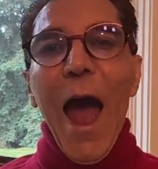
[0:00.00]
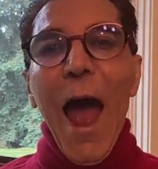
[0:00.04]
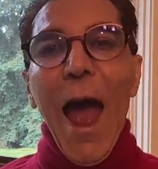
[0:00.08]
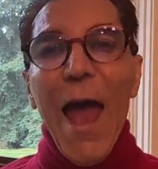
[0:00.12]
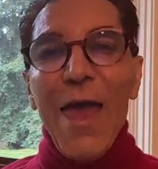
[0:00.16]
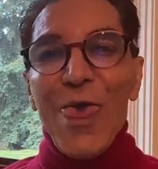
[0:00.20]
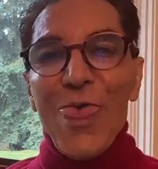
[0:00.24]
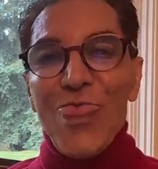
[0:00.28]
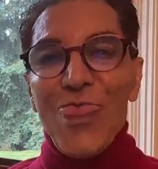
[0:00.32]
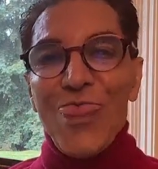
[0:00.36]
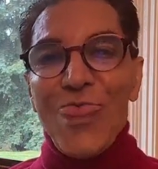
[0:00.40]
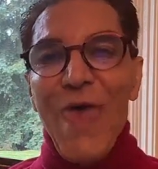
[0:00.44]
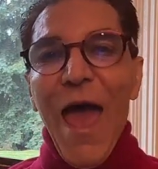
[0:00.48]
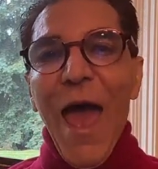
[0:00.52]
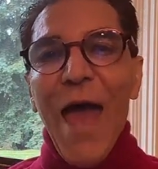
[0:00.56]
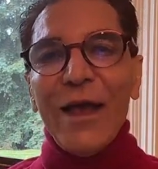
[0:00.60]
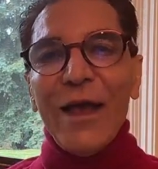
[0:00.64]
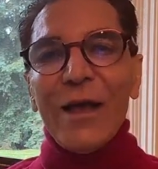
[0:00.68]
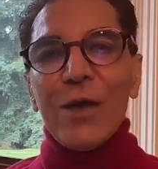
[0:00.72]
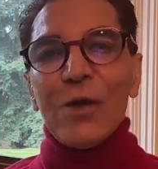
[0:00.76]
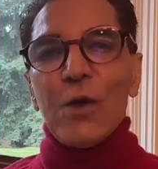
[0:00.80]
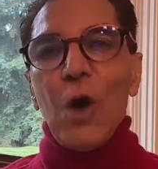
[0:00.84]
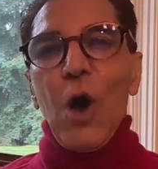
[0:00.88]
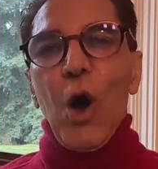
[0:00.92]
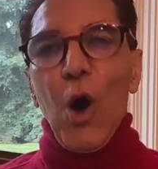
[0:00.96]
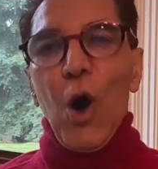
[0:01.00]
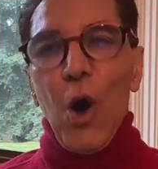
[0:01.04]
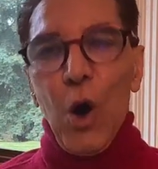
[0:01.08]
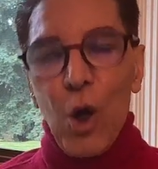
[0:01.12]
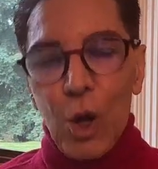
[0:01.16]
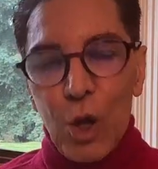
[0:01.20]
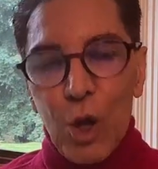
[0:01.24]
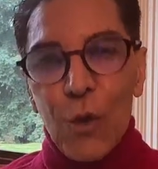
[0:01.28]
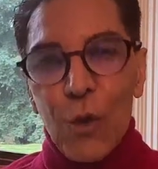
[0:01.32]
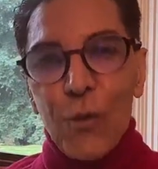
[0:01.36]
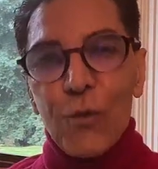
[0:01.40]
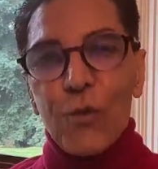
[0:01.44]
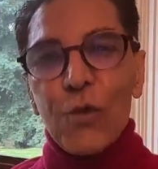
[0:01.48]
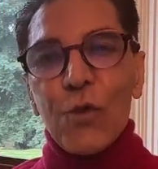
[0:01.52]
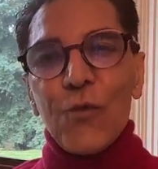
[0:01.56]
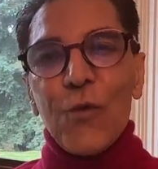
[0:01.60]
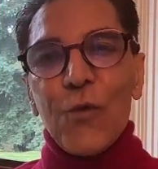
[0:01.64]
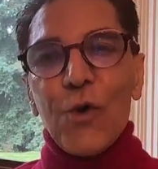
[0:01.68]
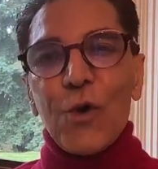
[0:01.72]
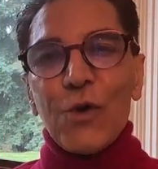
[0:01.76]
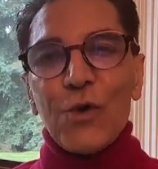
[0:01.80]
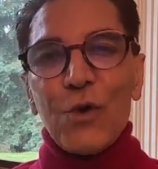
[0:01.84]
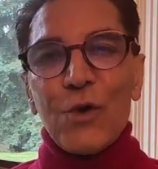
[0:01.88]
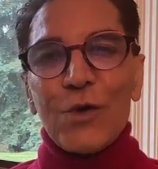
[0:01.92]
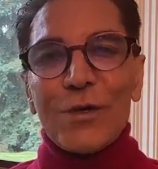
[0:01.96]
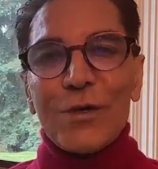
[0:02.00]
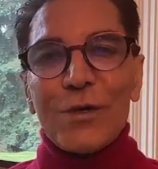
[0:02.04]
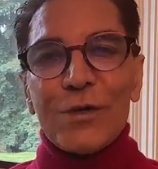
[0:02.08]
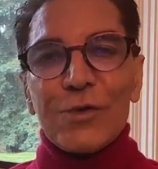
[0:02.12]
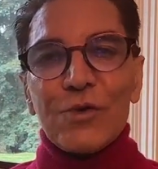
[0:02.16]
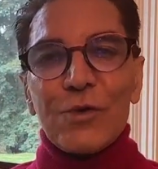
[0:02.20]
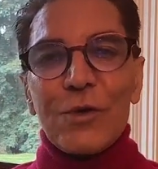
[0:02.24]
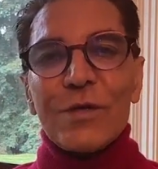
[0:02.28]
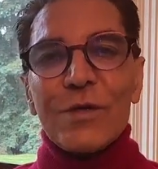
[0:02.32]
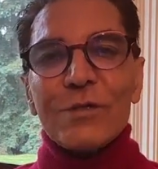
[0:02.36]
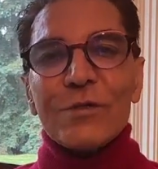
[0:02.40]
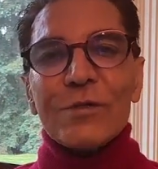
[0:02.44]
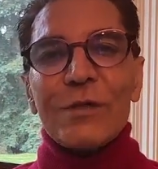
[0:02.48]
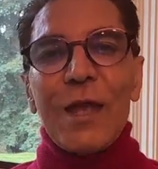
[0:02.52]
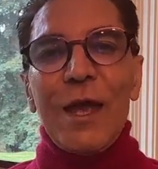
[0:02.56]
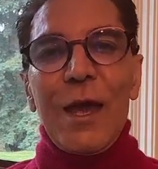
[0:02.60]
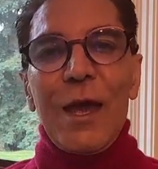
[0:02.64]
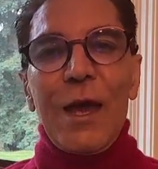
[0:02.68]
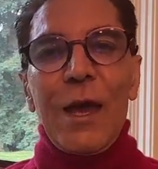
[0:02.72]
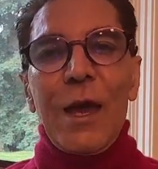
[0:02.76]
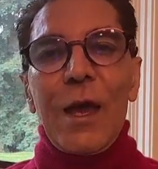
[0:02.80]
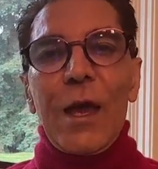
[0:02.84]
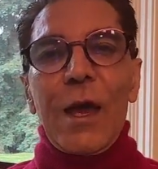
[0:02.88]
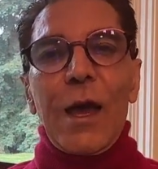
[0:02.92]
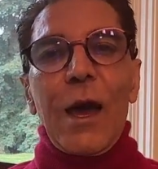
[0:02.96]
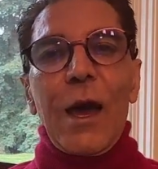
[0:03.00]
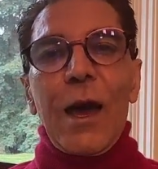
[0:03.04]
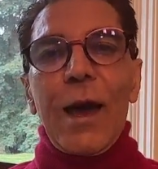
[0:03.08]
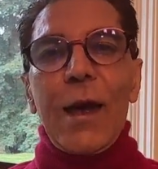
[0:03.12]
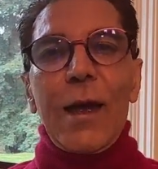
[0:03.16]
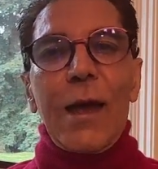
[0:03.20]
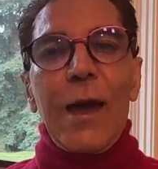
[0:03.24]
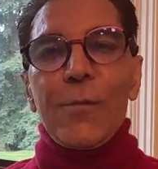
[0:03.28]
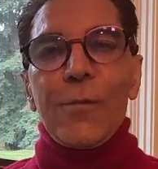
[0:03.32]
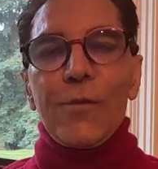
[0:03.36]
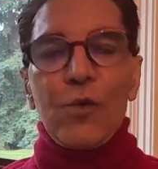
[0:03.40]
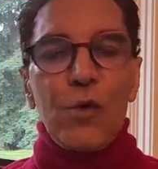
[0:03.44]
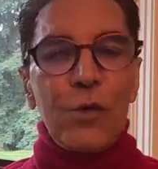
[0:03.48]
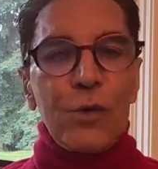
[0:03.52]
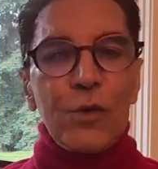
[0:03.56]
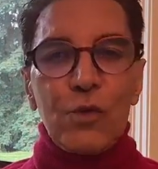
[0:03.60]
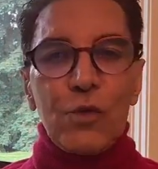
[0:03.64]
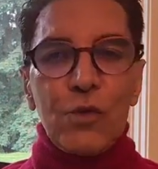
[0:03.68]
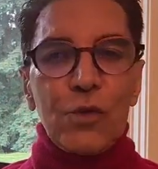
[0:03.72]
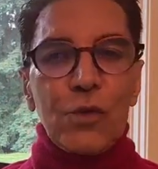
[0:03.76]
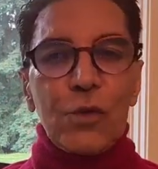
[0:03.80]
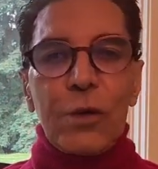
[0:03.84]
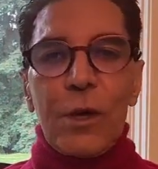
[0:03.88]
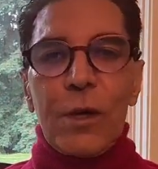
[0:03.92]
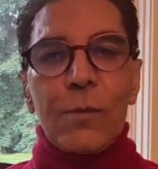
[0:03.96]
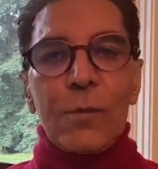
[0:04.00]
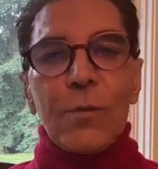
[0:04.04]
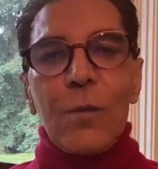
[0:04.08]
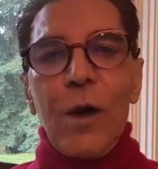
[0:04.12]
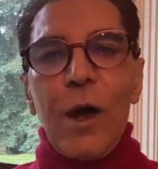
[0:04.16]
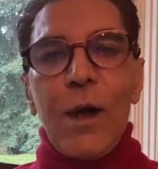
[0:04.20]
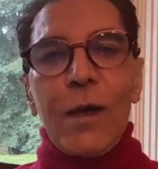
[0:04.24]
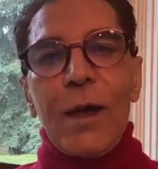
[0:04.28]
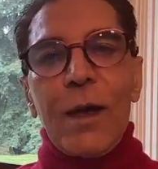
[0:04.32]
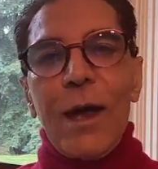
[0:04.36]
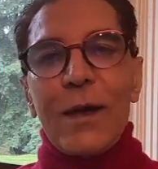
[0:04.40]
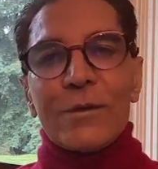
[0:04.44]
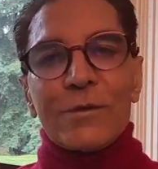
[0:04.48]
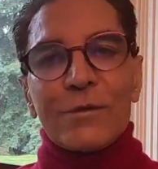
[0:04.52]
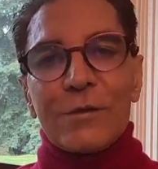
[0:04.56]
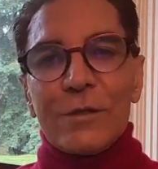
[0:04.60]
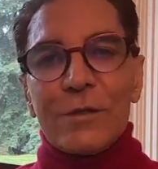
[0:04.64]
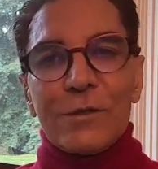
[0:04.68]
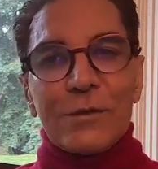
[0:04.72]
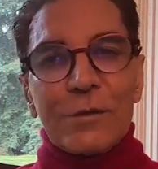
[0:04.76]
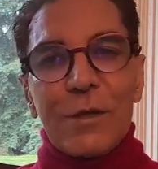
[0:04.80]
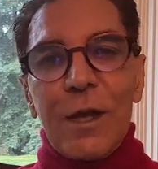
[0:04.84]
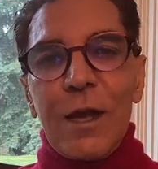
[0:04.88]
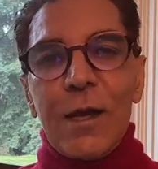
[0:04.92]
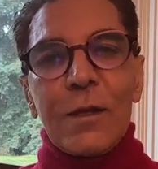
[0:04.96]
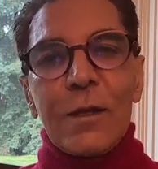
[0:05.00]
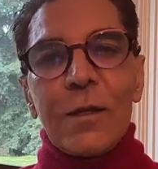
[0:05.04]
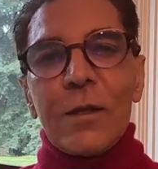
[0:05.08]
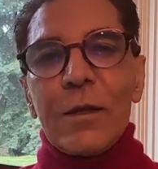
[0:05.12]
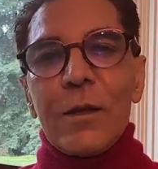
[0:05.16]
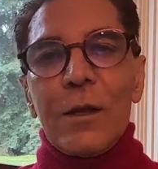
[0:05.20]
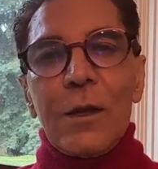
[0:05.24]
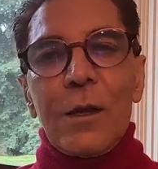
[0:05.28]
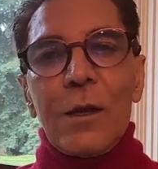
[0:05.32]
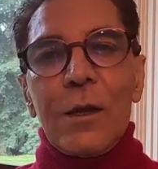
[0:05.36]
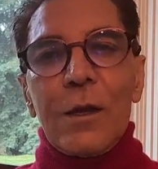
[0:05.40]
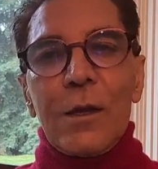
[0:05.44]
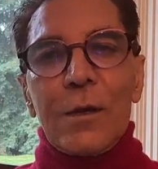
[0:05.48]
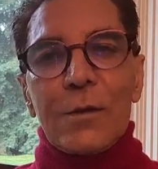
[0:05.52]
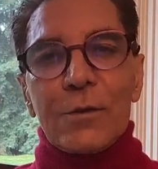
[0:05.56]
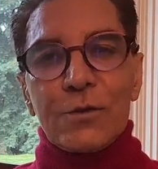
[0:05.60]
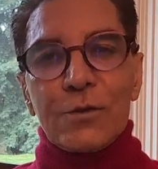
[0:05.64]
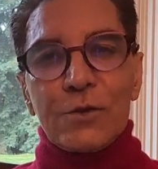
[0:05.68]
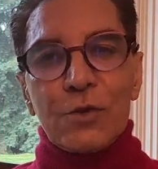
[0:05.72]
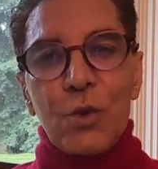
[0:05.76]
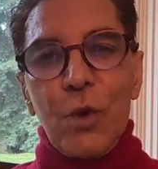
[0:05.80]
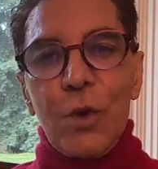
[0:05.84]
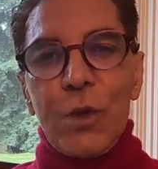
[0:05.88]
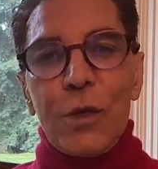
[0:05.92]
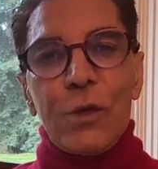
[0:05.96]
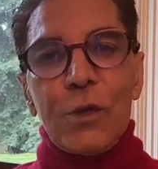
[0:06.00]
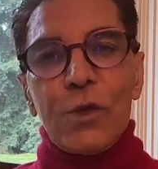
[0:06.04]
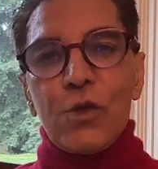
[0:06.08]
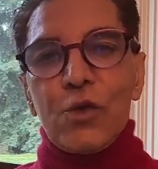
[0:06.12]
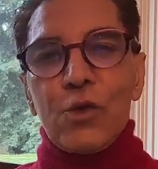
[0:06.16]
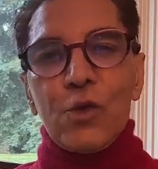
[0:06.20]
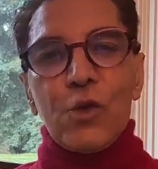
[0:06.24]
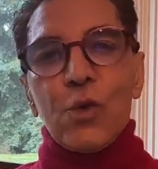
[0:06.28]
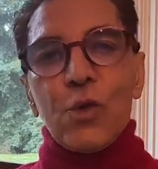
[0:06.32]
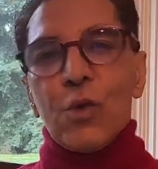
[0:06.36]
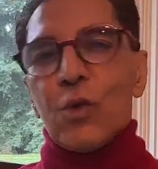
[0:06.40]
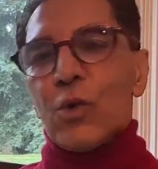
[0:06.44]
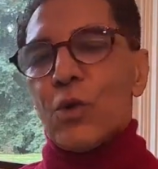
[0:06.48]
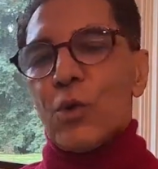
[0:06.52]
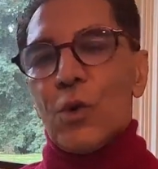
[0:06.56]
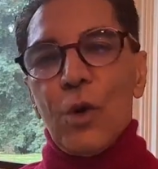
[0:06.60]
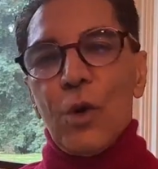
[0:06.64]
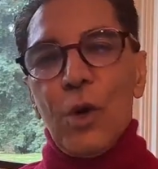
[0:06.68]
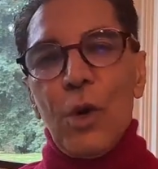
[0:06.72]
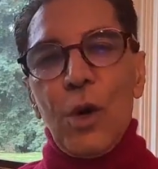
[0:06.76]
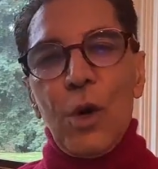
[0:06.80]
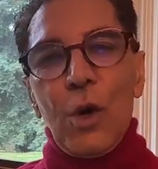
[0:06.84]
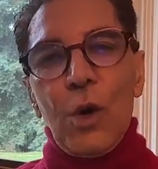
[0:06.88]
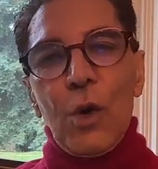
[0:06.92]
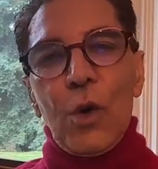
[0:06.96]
I thank all of you for your interest. I am going to tell my assistant, Zoe, to